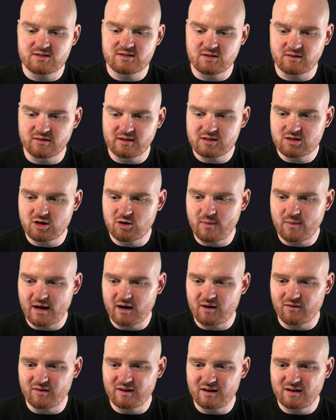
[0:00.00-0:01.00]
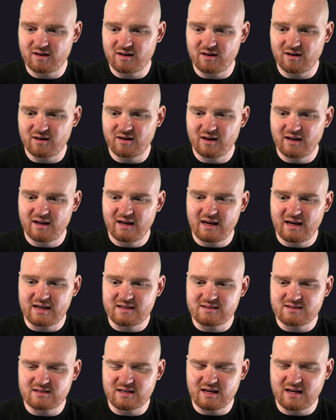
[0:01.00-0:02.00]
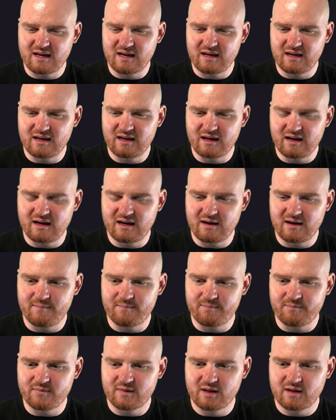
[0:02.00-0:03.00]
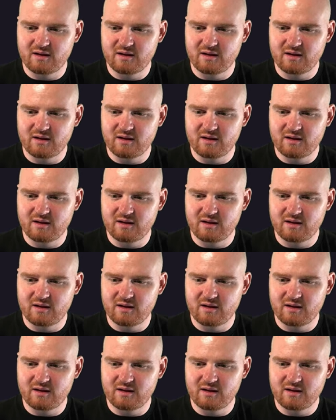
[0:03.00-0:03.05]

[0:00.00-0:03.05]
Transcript: So let's go back over here and say um,